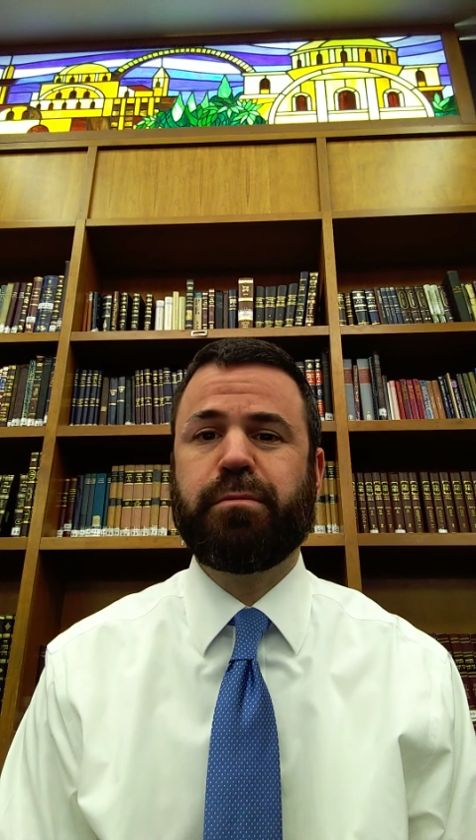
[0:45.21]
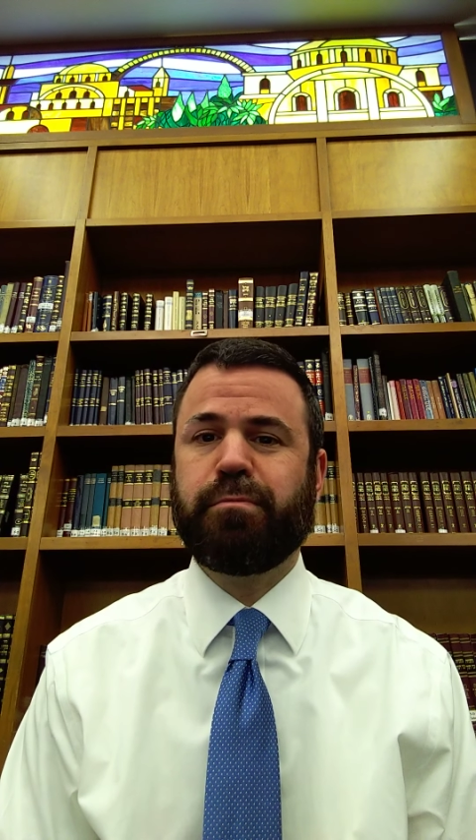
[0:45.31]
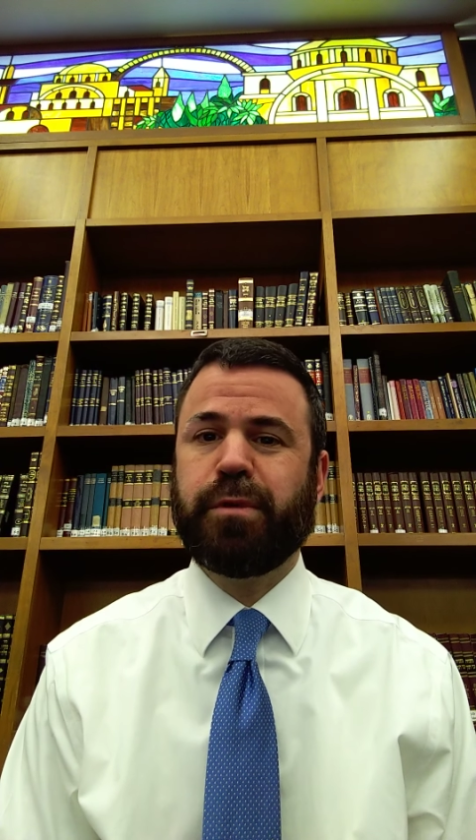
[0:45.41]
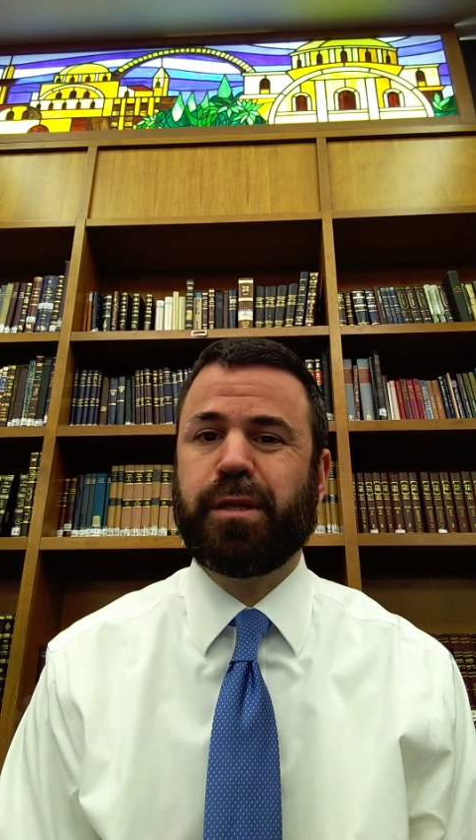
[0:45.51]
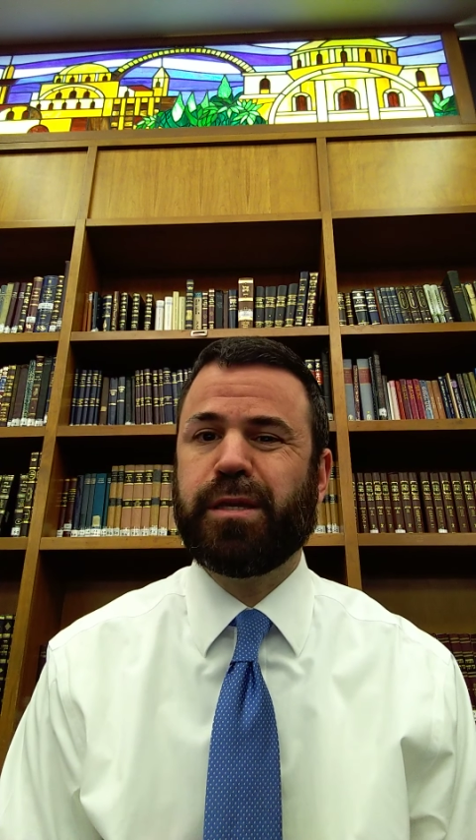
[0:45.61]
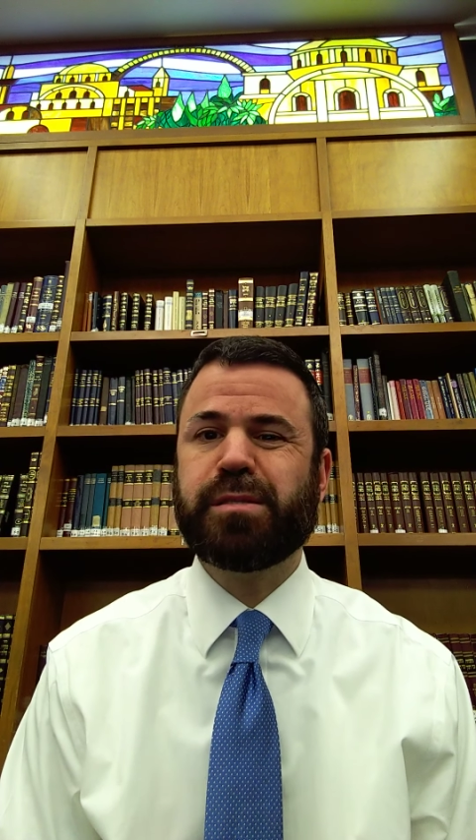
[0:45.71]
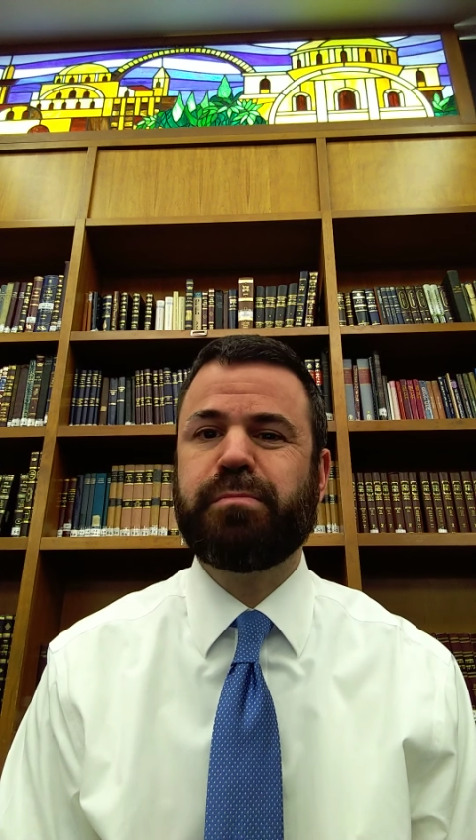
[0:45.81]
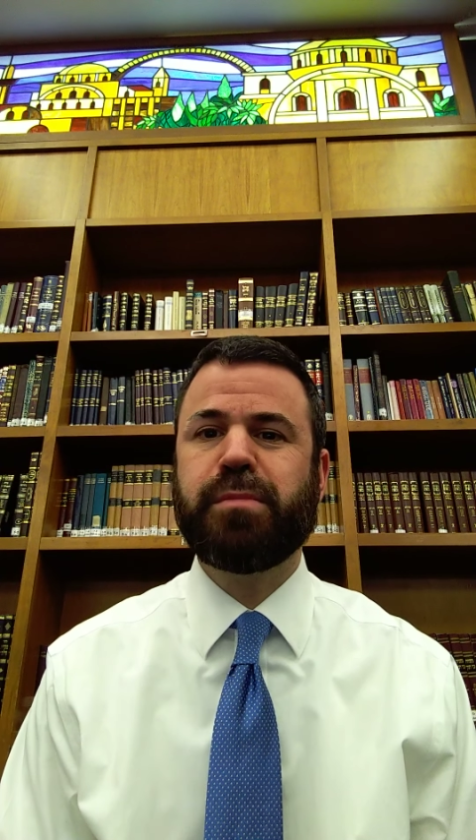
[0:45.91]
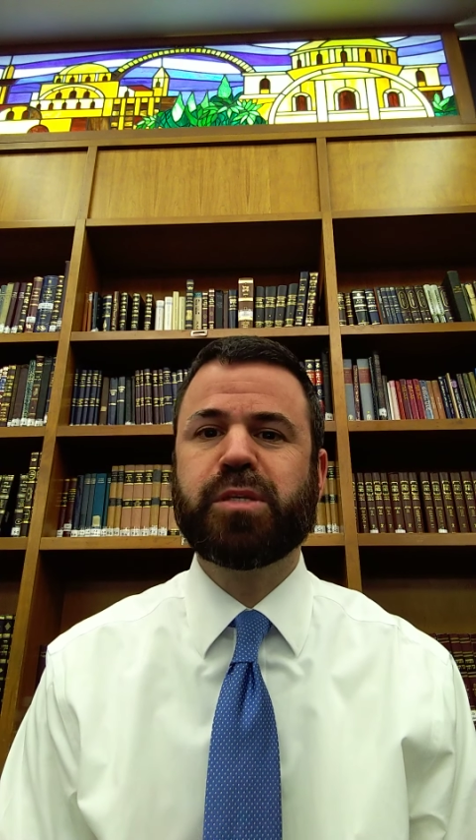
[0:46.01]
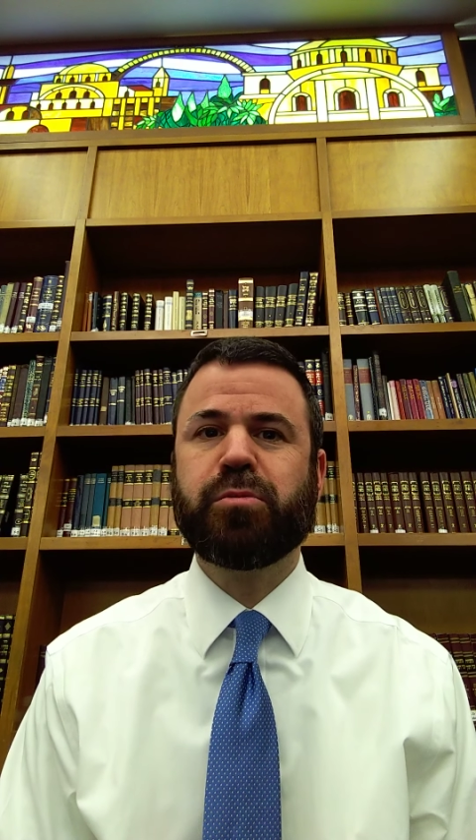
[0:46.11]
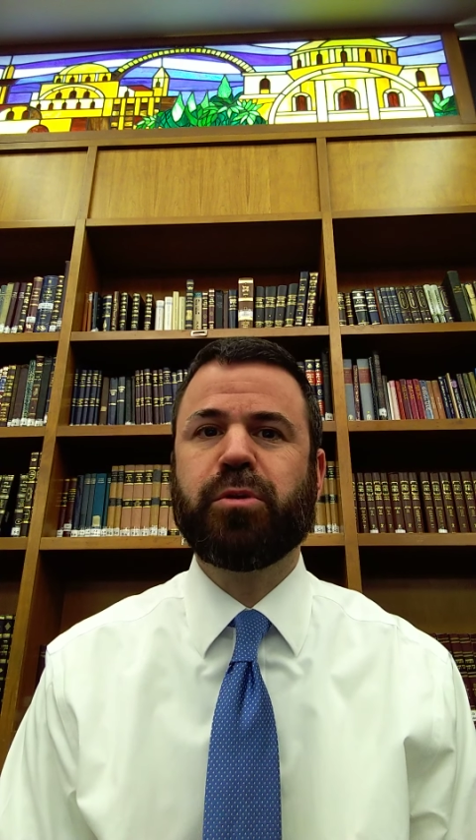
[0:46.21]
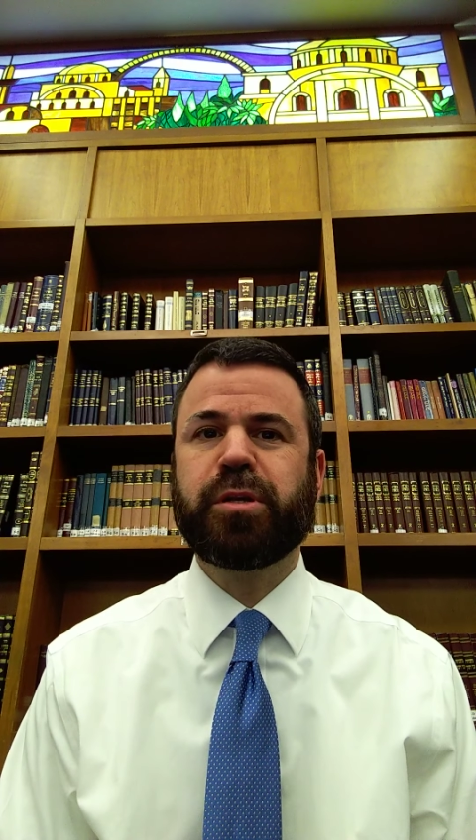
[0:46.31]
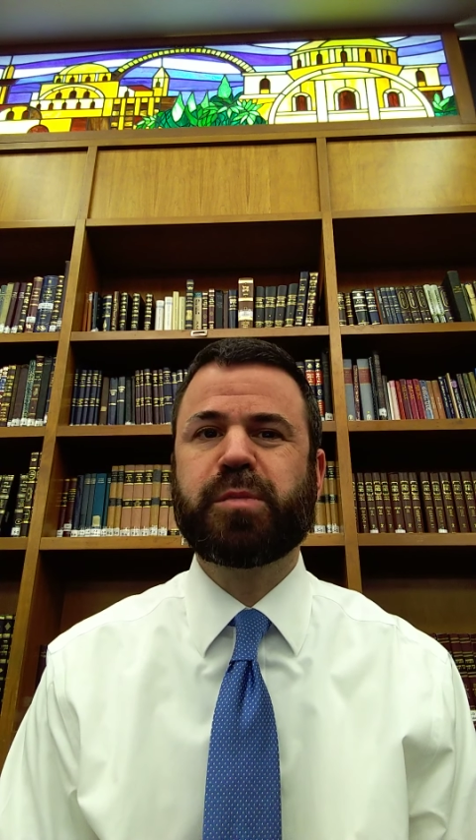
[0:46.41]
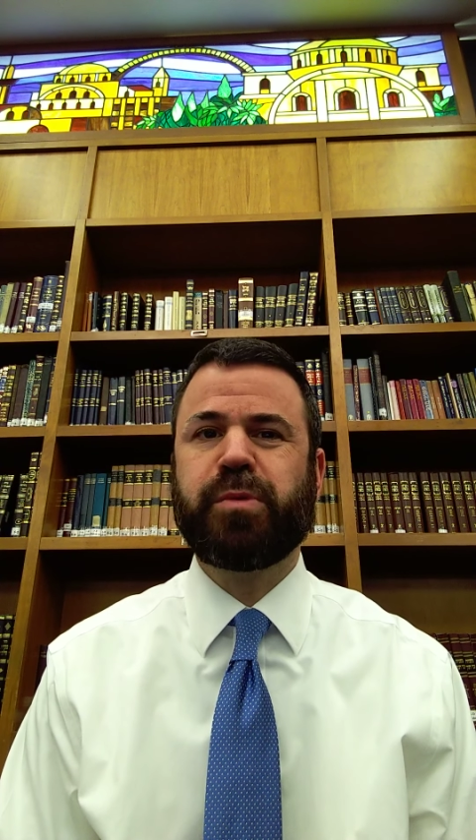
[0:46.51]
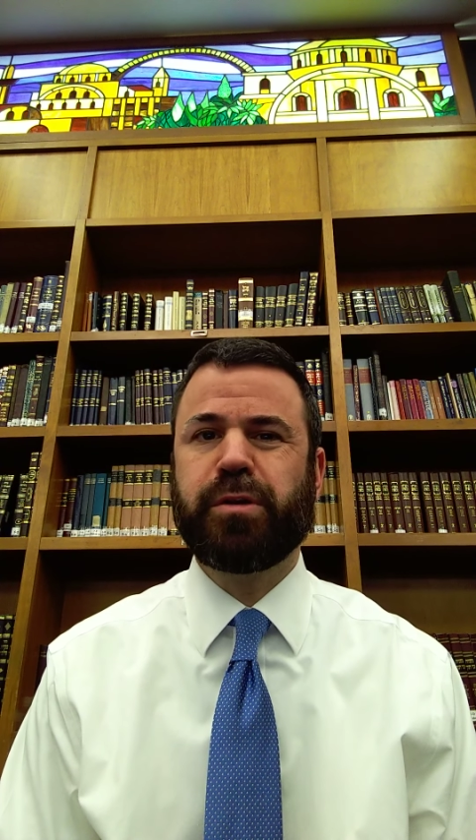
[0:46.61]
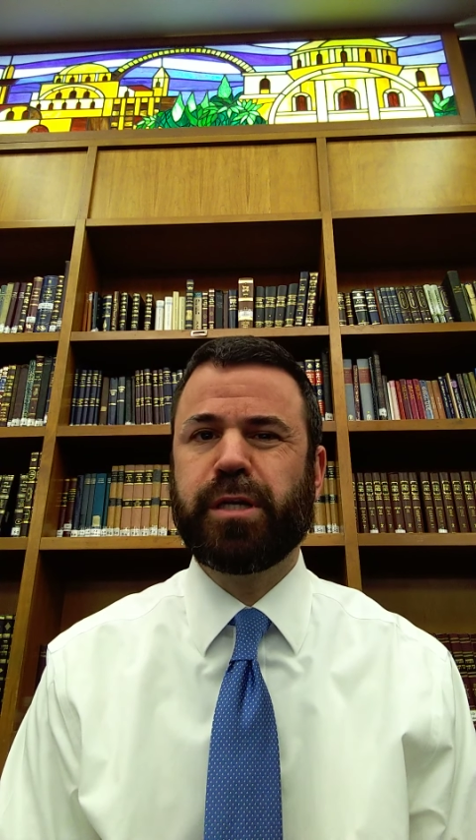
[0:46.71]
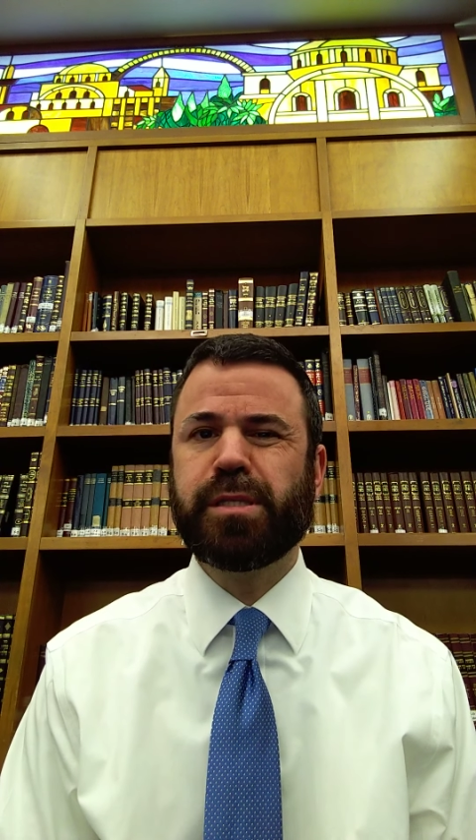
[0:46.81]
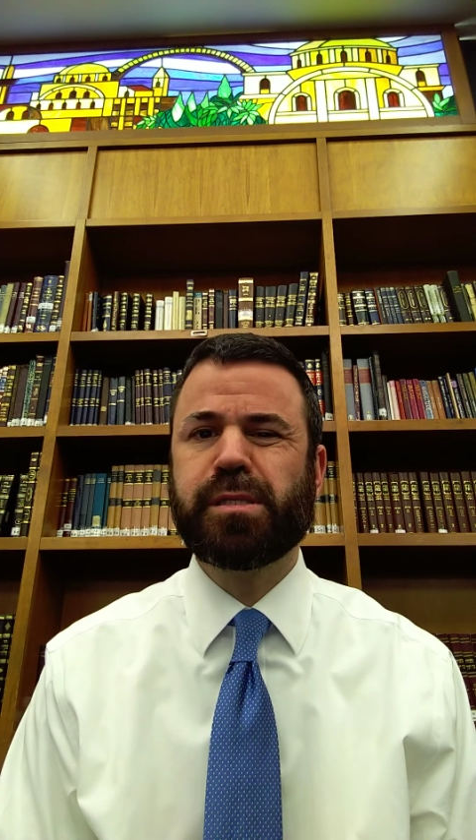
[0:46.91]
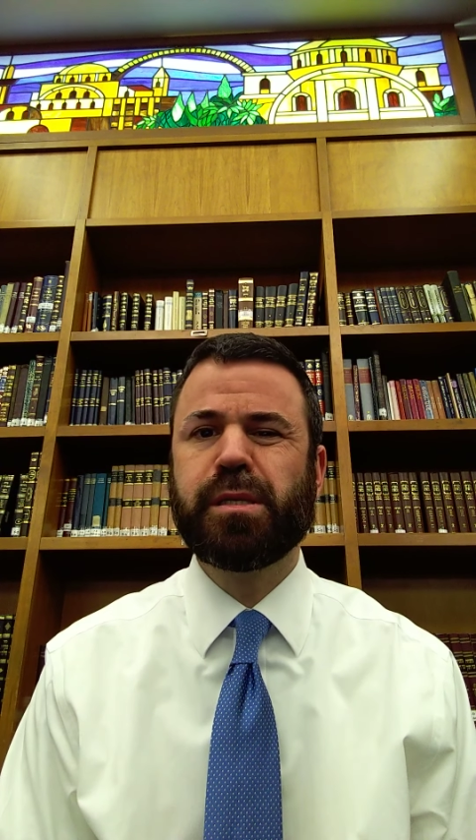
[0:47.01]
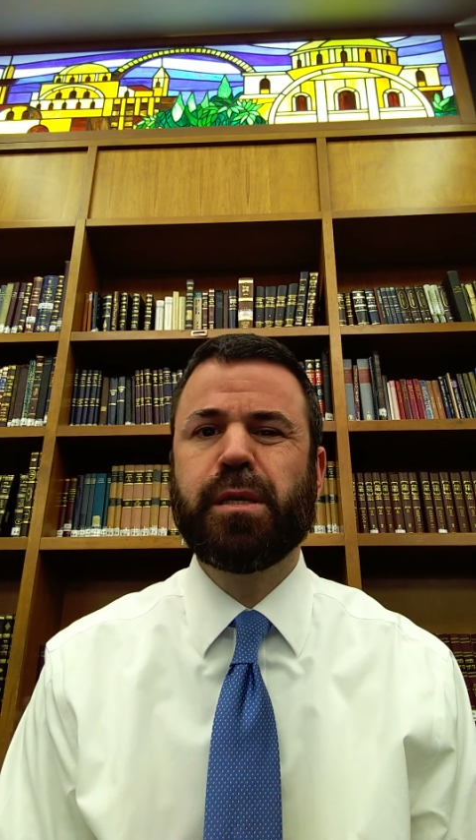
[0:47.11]
really is a miserable
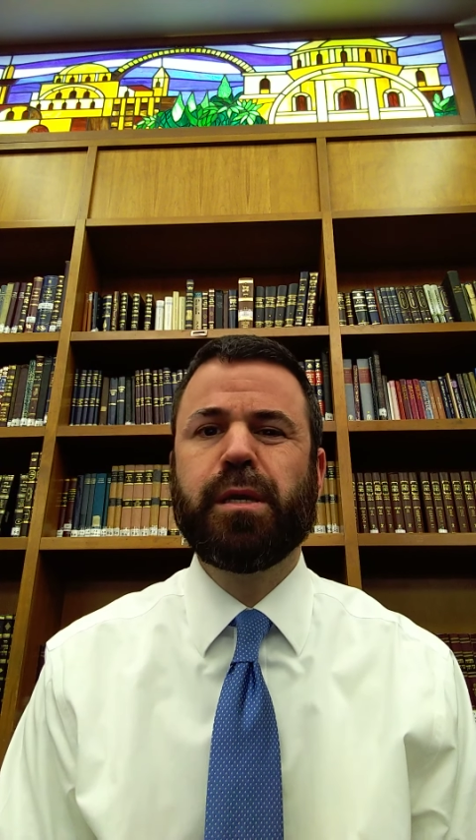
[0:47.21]
experience.